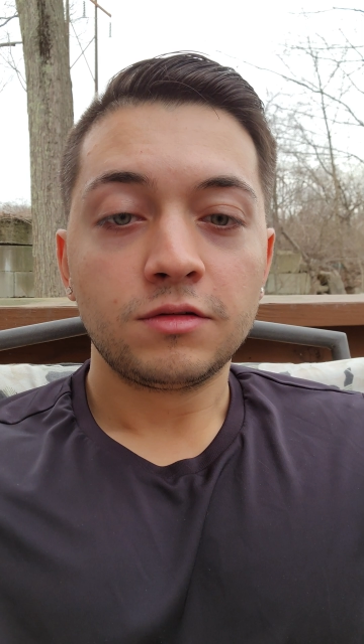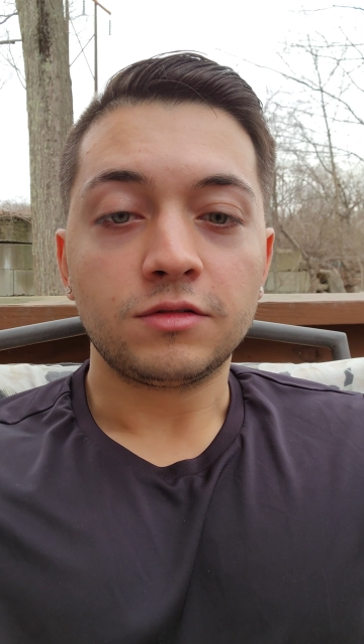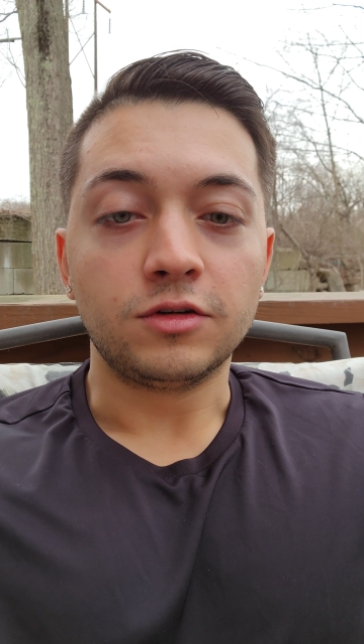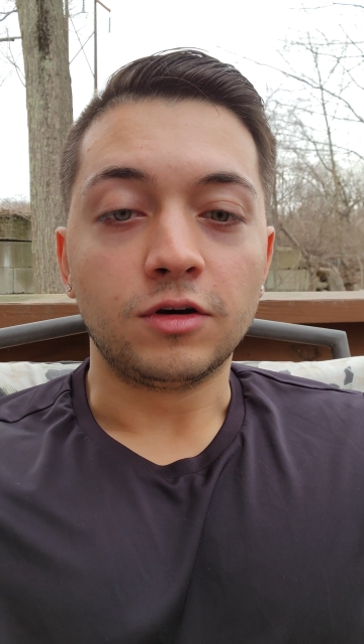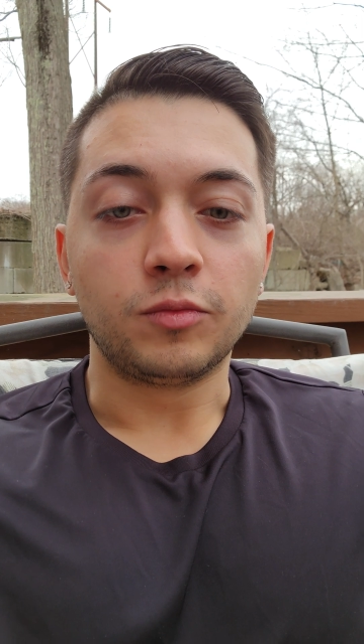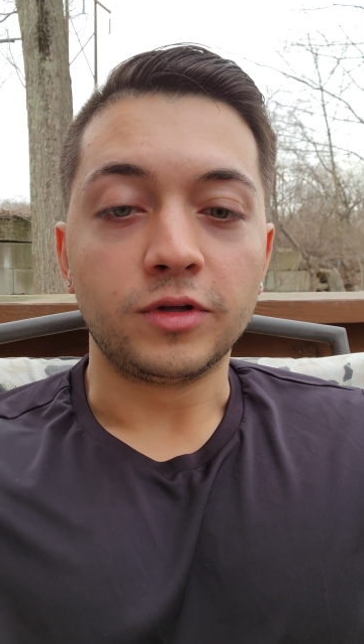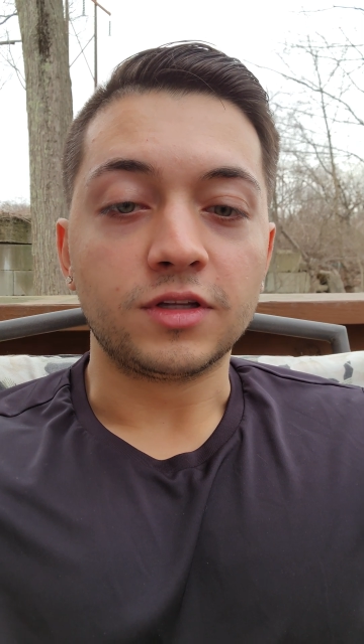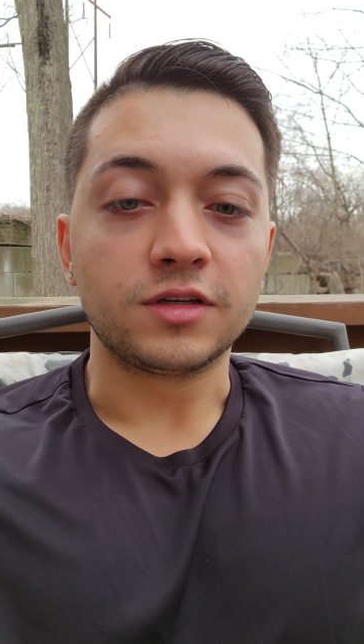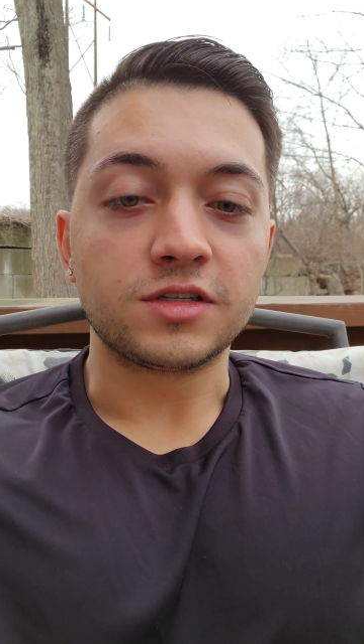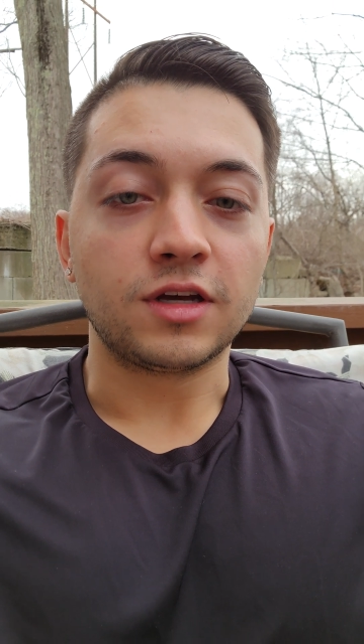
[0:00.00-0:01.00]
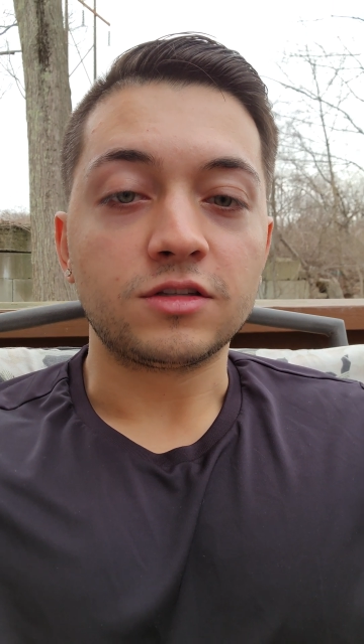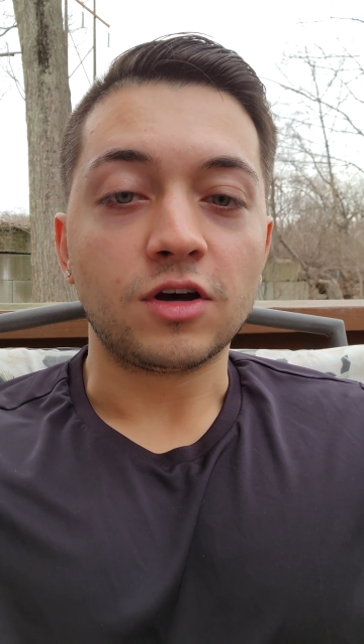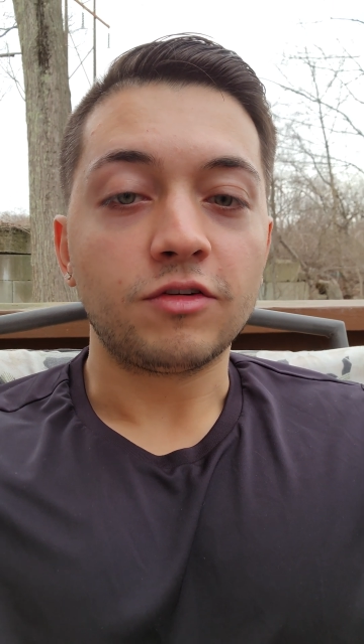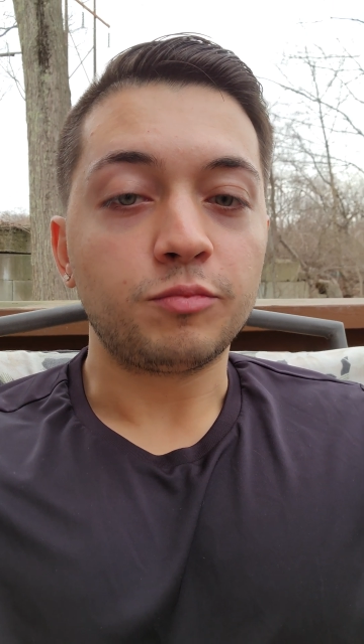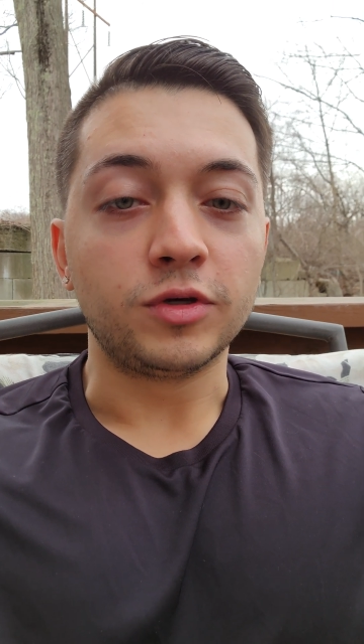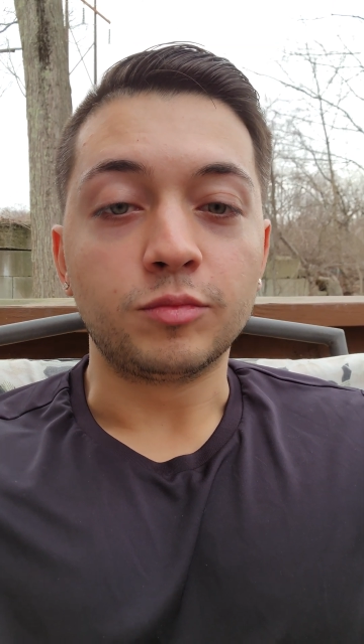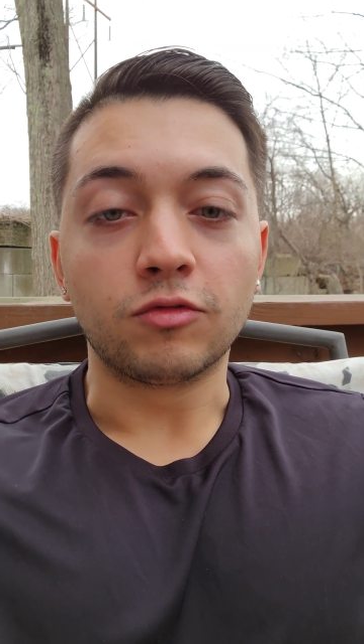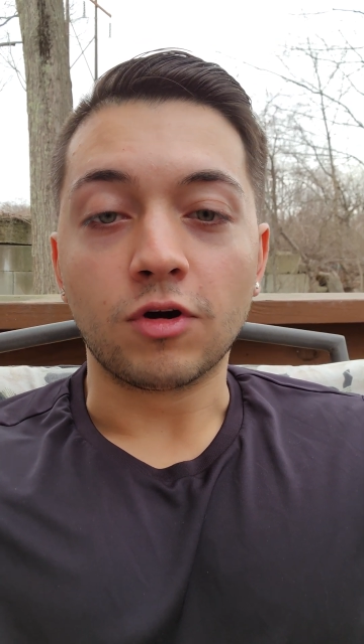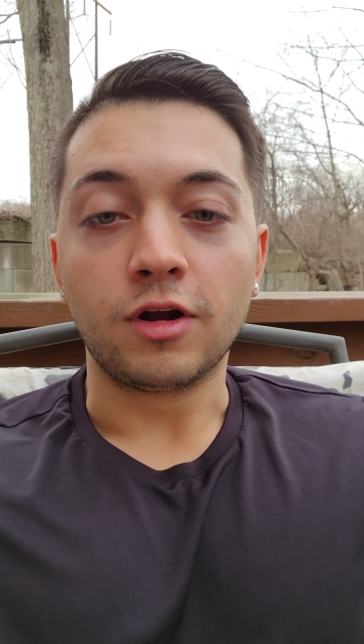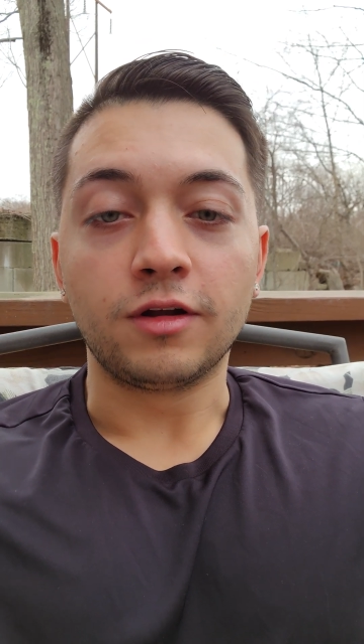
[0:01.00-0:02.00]
you know, when things get tough, people
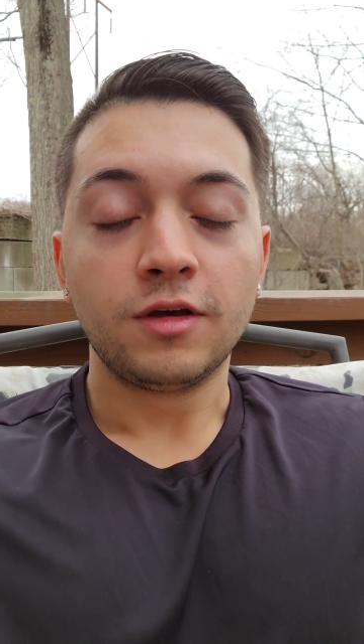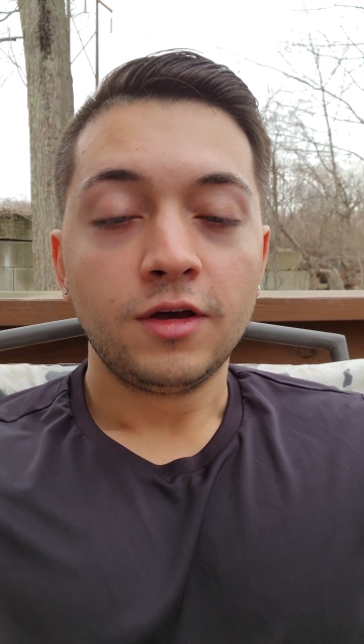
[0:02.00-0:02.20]
run,